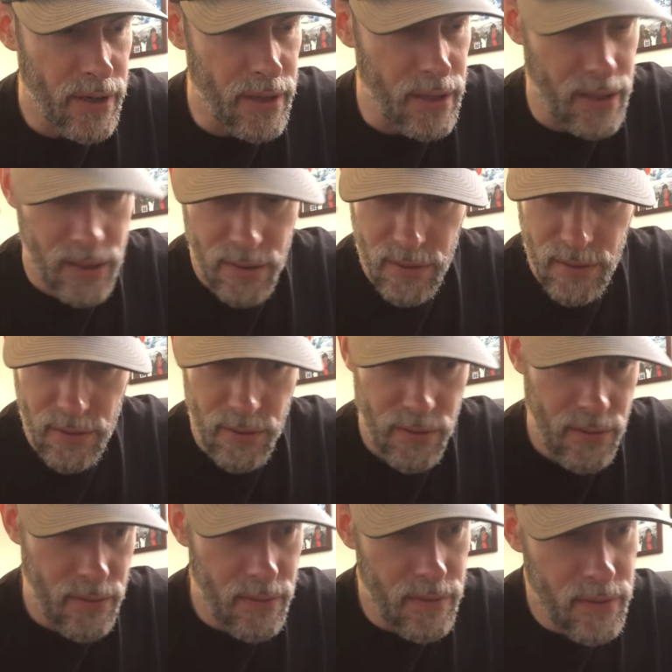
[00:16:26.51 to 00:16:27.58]
I get here?
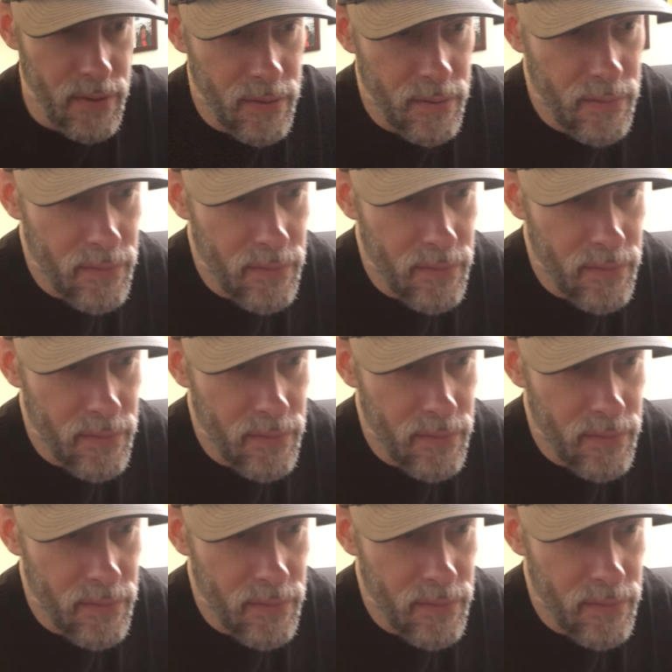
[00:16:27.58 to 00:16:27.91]
I think